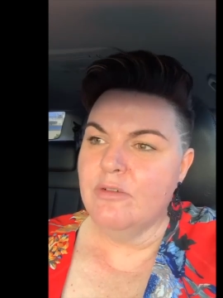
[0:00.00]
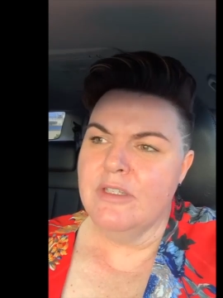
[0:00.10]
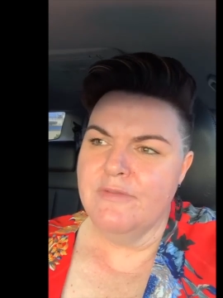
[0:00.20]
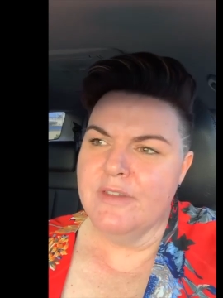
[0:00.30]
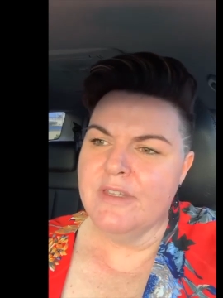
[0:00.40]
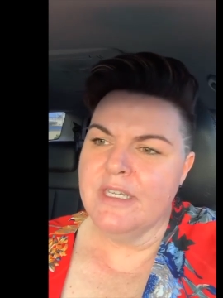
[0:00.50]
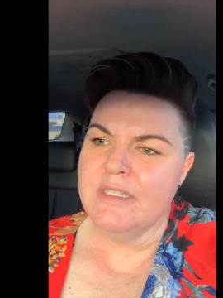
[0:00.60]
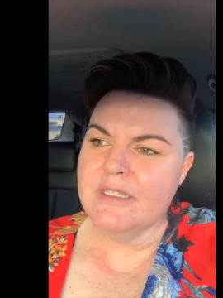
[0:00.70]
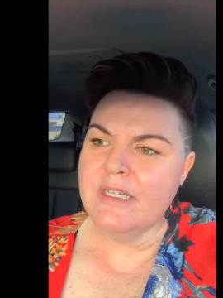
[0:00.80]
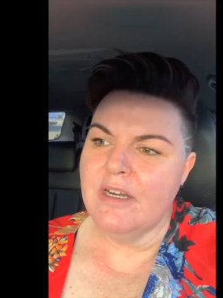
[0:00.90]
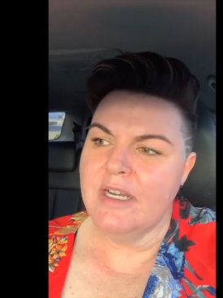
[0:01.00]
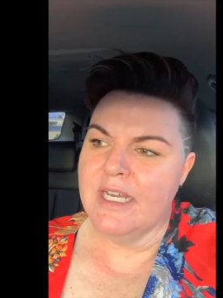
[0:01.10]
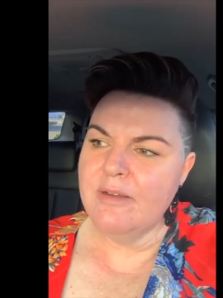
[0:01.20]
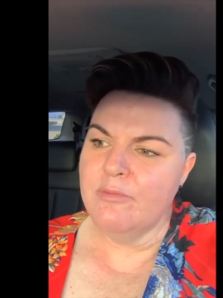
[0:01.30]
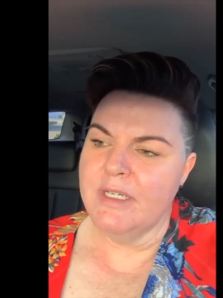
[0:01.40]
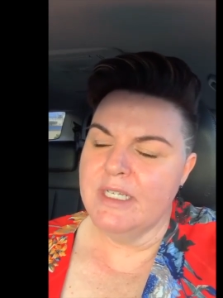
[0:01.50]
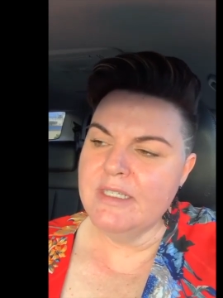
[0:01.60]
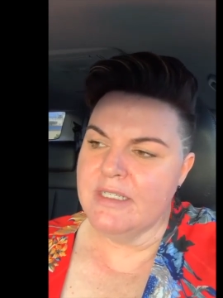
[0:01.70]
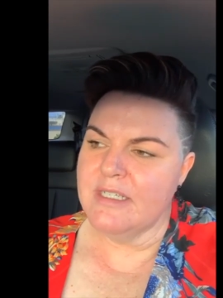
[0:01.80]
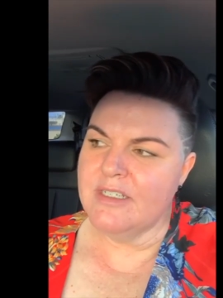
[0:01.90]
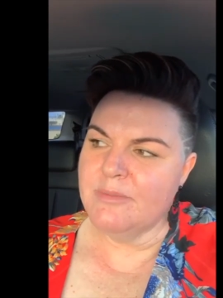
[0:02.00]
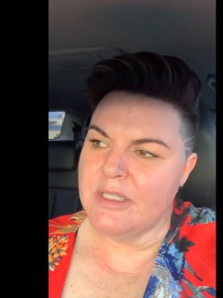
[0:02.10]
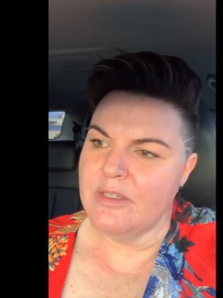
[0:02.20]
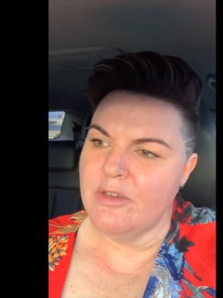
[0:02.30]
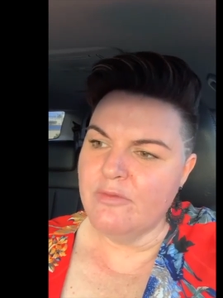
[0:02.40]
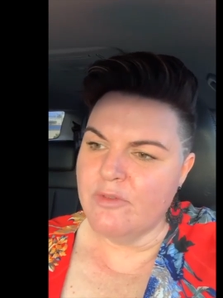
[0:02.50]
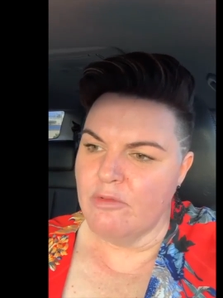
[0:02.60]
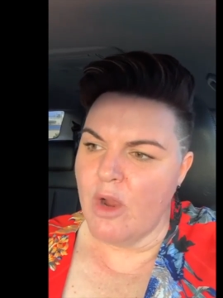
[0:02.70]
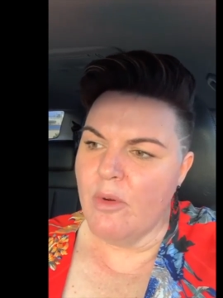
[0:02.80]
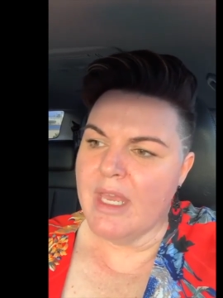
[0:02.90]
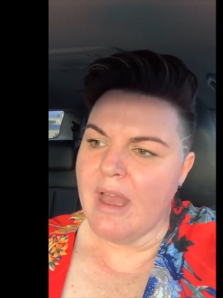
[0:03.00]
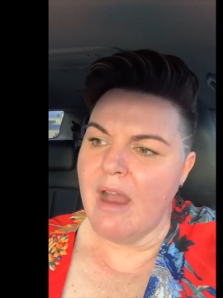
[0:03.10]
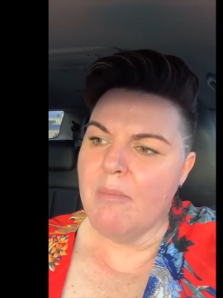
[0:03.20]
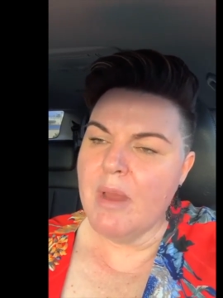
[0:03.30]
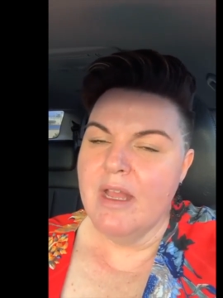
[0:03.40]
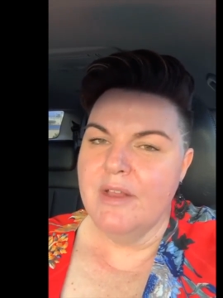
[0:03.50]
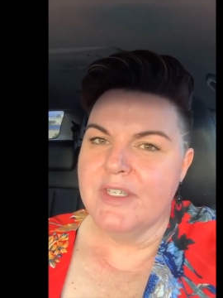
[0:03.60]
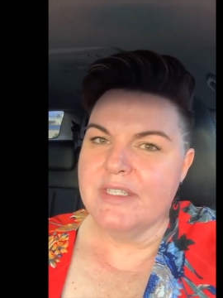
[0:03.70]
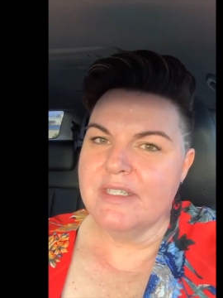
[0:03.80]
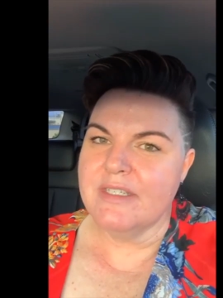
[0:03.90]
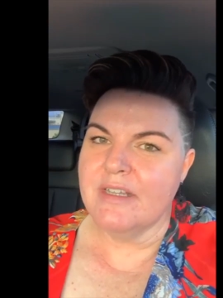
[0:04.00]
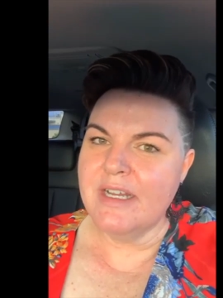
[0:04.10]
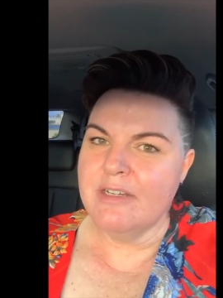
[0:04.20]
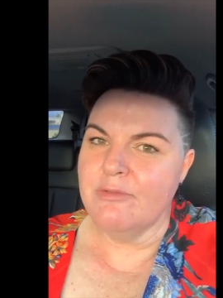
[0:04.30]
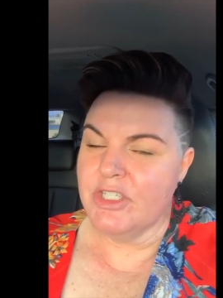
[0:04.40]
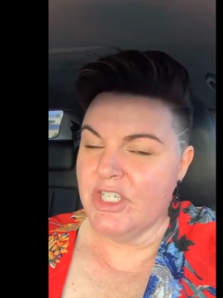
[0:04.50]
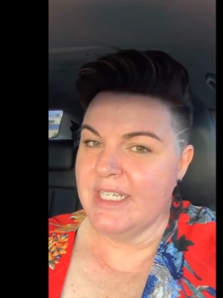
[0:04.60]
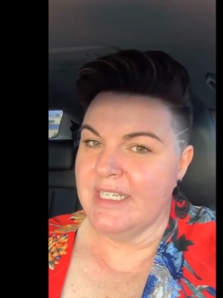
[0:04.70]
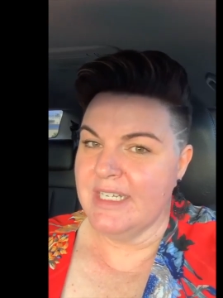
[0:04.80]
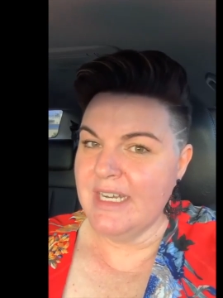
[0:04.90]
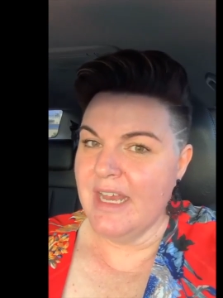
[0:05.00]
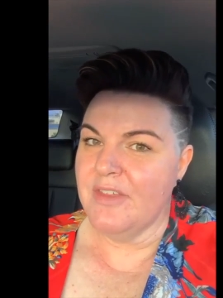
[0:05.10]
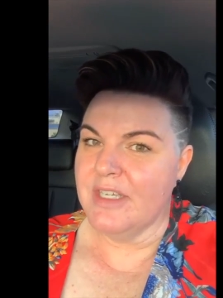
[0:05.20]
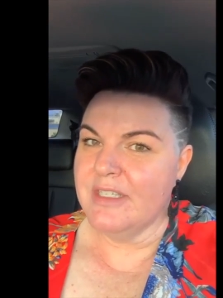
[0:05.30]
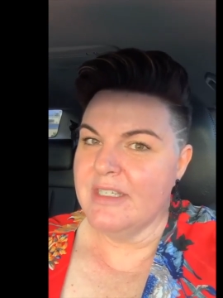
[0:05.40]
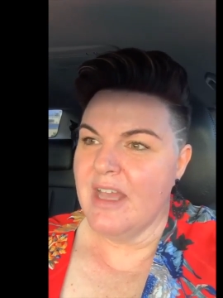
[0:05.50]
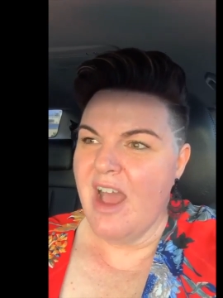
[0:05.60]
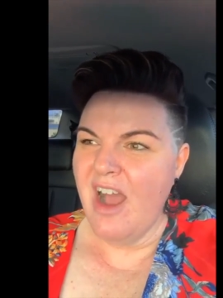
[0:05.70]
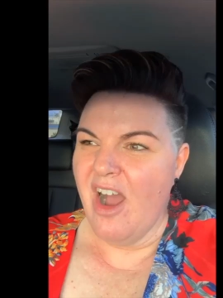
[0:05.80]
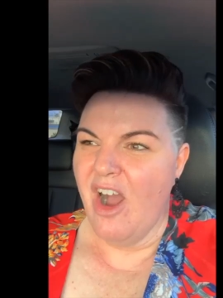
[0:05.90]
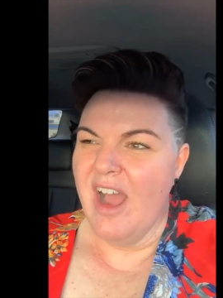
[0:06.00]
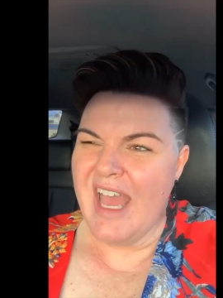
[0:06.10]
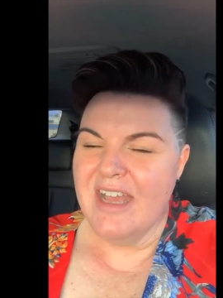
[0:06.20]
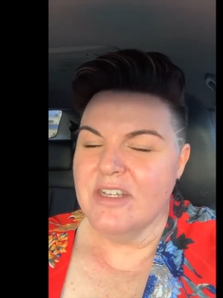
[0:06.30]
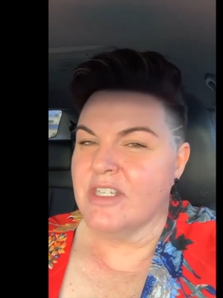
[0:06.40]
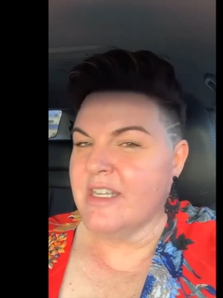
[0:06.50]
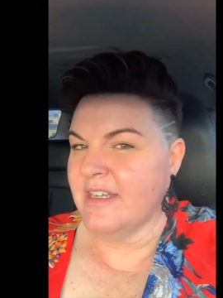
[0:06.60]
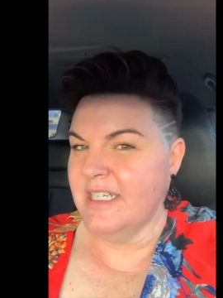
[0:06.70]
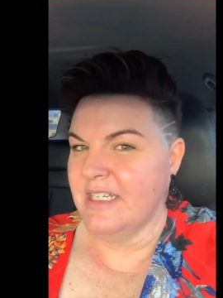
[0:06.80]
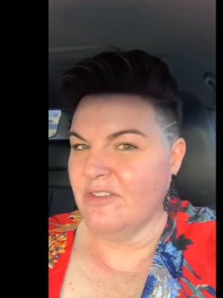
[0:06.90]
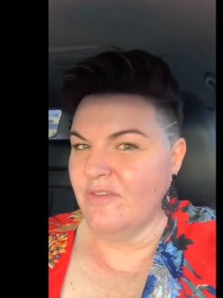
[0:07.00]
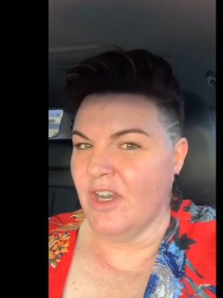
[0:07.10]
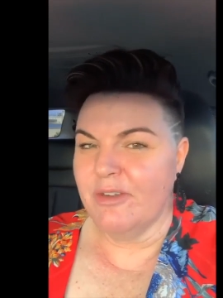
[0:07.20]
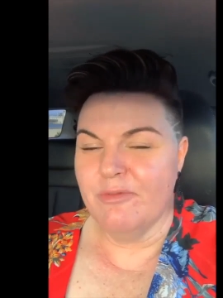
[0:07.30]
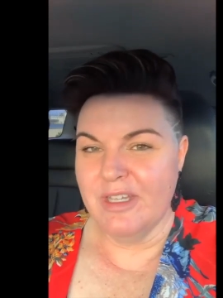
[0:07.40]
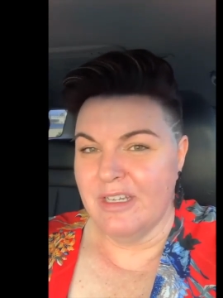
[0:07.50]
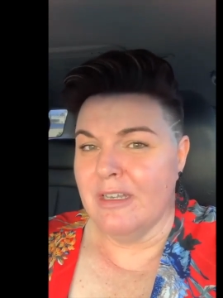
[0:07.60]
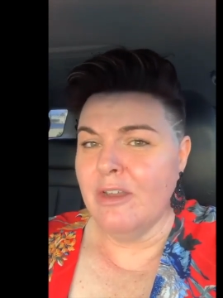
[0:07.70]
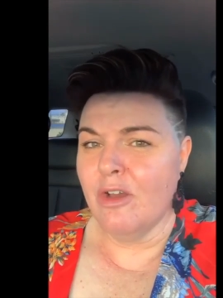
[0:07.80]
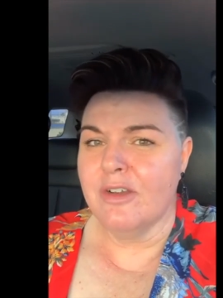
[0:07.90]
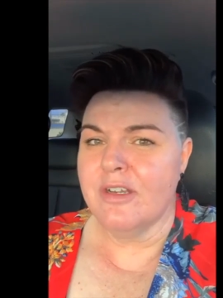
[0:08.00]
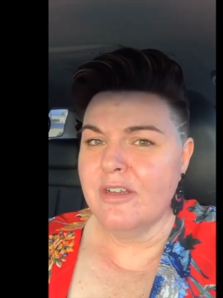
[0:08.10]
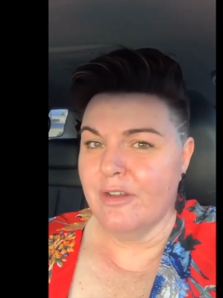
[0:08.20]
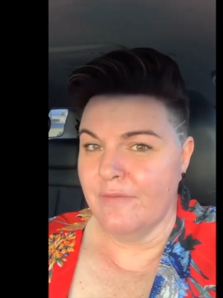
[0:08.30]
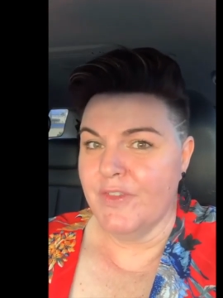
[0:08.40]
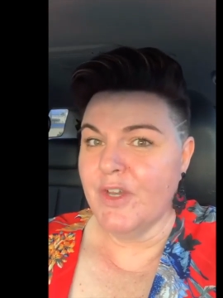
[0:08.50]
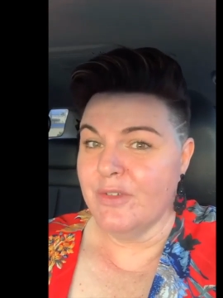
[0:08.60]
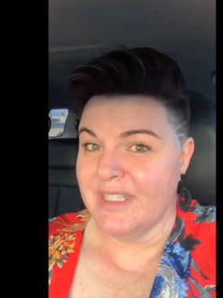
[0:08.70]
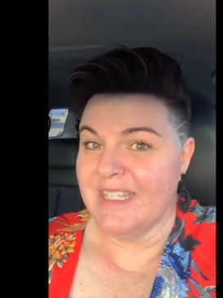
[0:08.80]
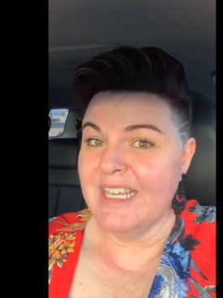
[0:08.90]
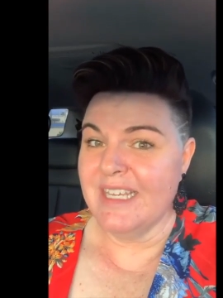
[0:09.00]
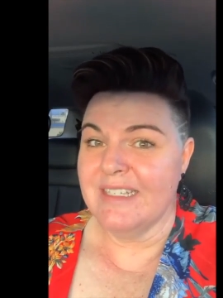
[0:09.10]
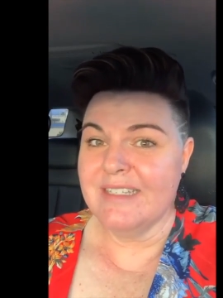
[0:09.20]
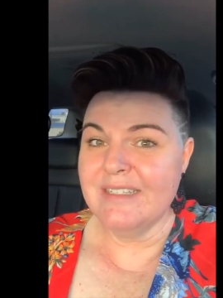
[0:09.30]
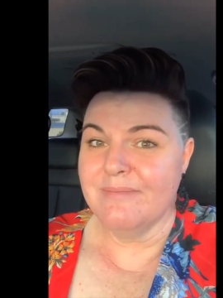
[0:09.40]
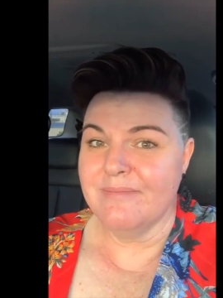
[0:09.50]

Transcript: all of the things that I had witnessed and observed growing up that society rejected in others, I actually identified with a lot of those things.